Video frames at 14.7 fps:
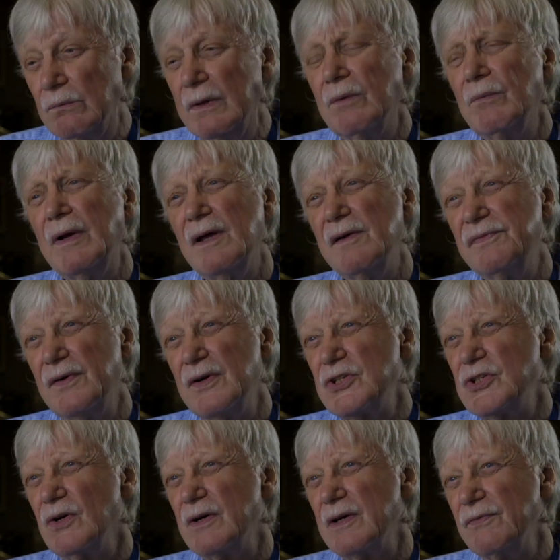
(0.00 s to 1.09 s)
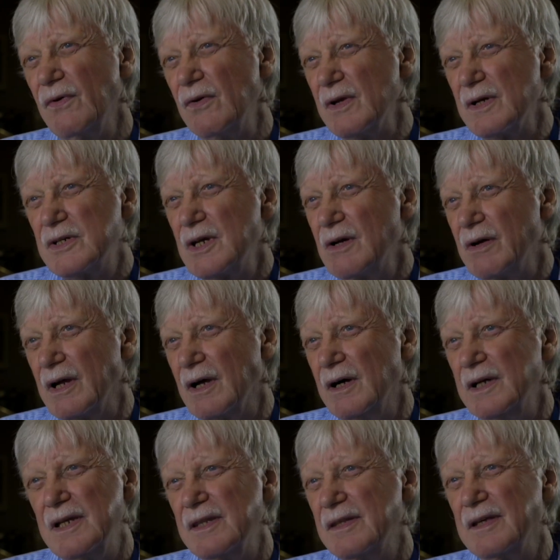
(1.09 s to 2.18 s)
When, when I first started volunteering,
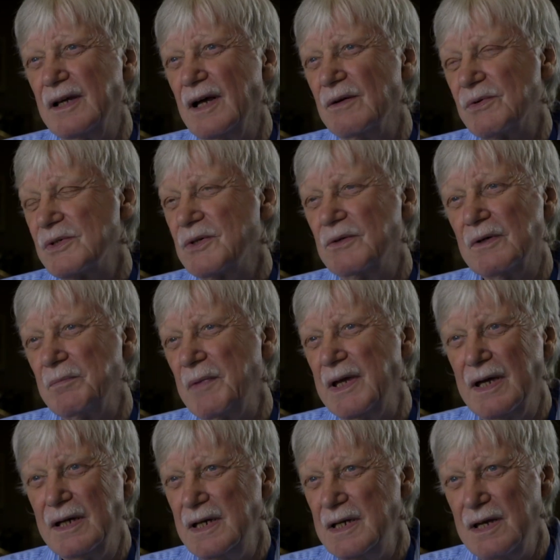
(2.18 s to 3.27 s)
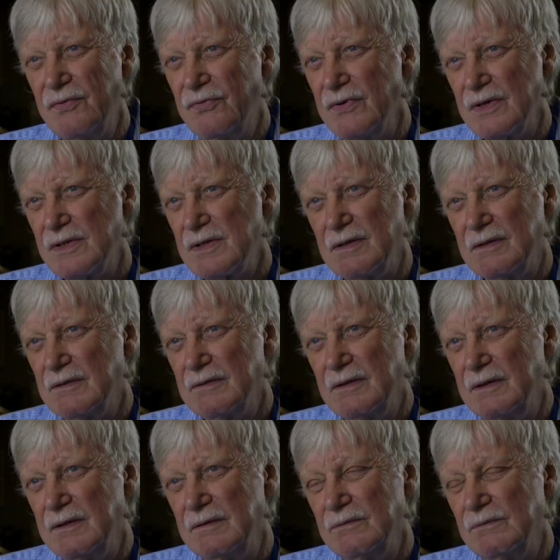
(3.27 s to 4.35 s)
I didn't think I was going to make any difference uh,
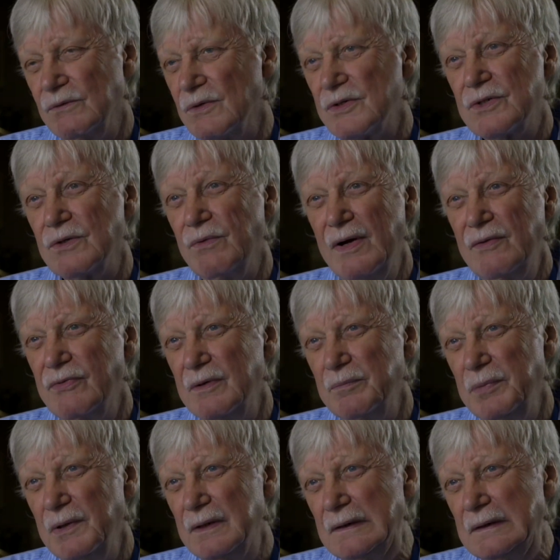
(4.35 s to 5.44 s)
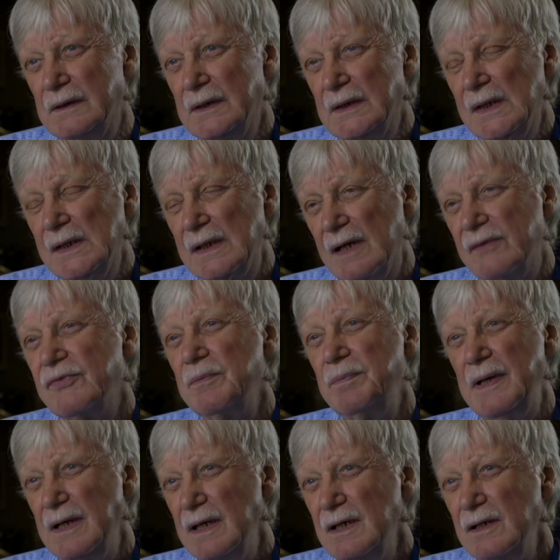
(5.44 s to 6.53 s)
whatsoever. But after
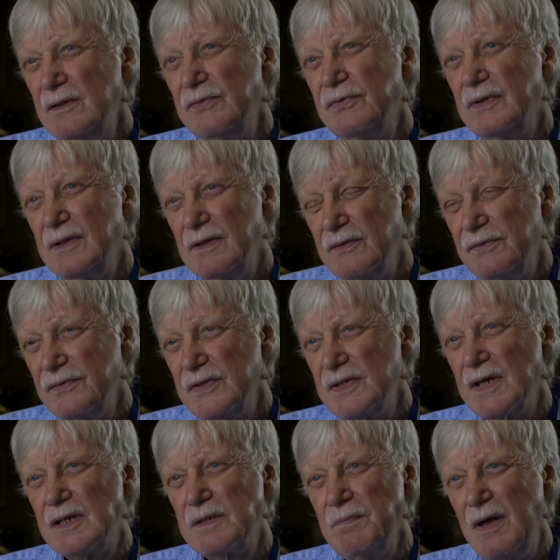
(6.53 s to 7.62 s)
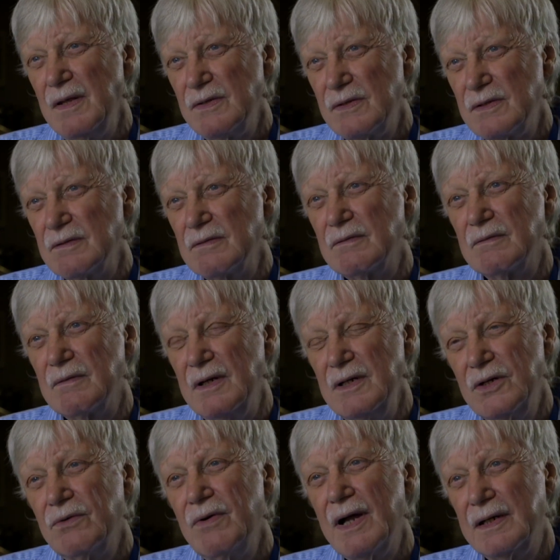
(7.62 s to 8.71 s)
being here for, for six months and
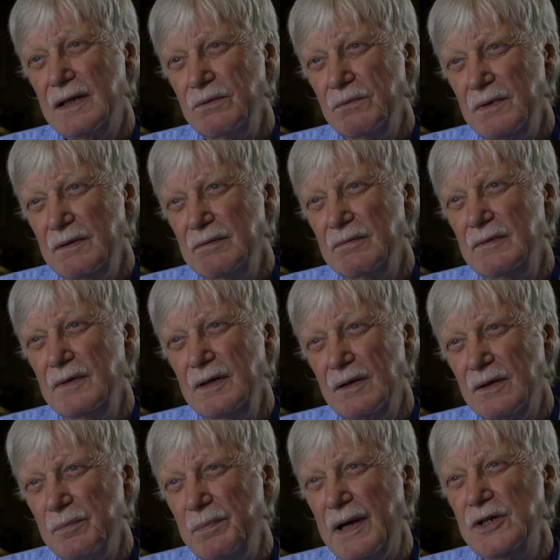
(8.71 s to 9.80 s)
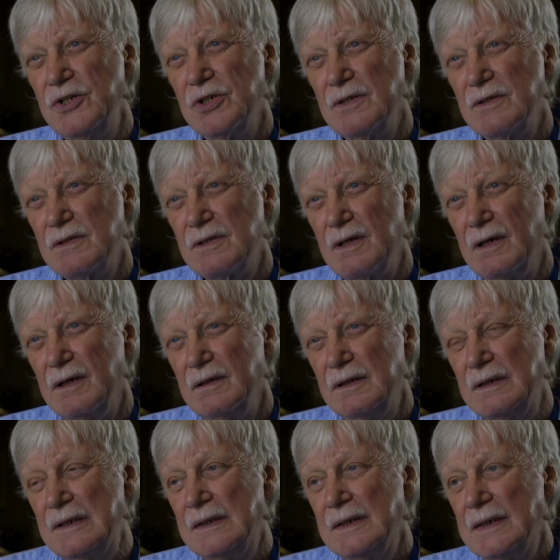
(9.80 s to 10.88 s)
interacting with the other patients, uh,
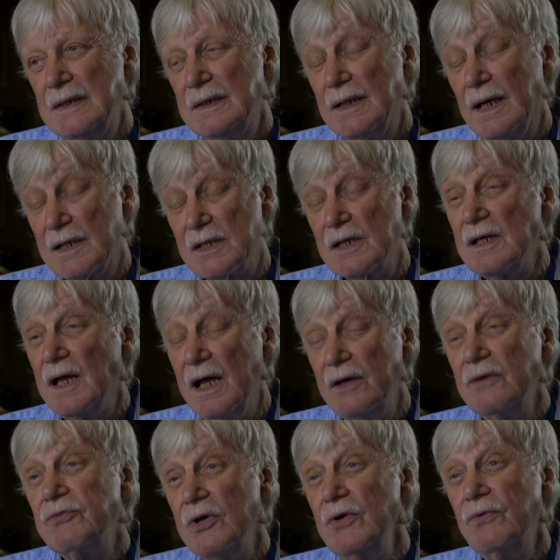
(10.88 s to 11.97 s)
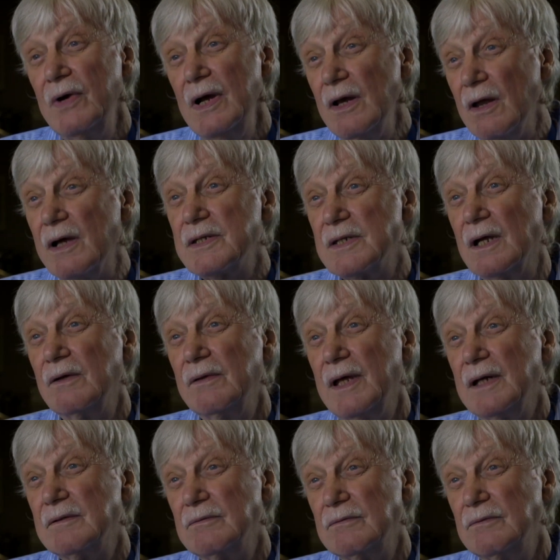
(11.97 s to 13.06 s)
I, I do realize now
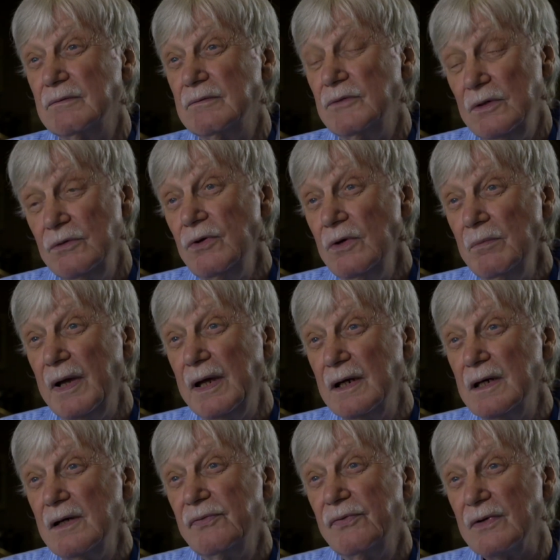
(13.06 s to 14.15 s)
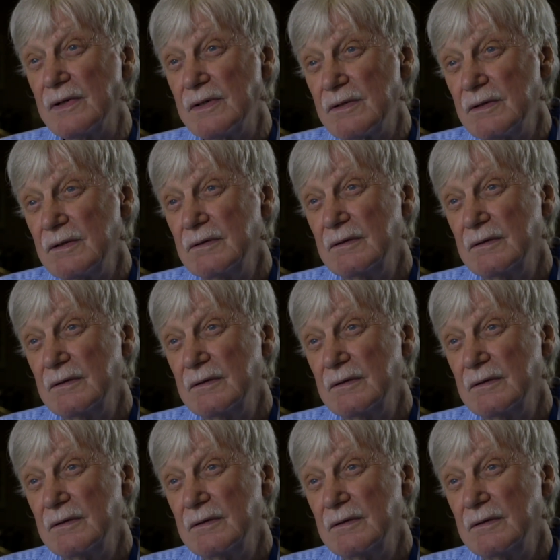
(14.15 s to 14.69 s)
that you do make a difference.